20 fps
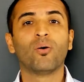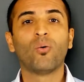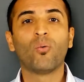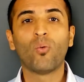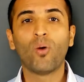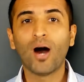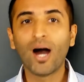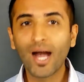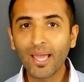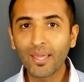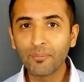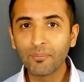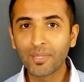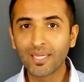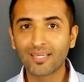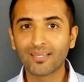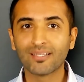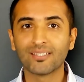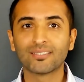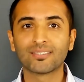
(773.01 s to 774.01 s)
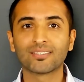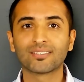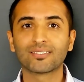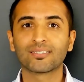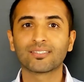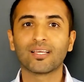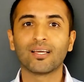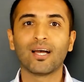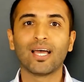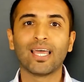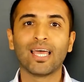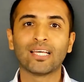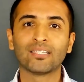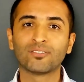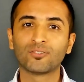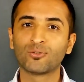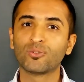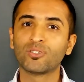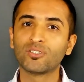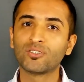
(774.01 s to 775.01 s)
Why? Because
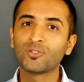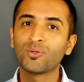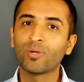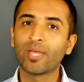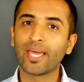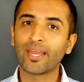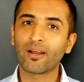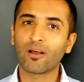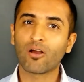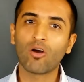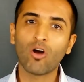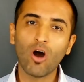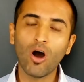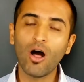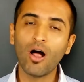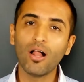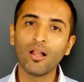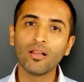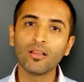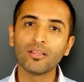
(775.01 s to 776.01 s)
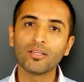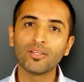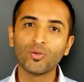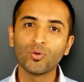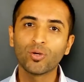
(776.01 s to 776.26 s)
as soon as you get a call,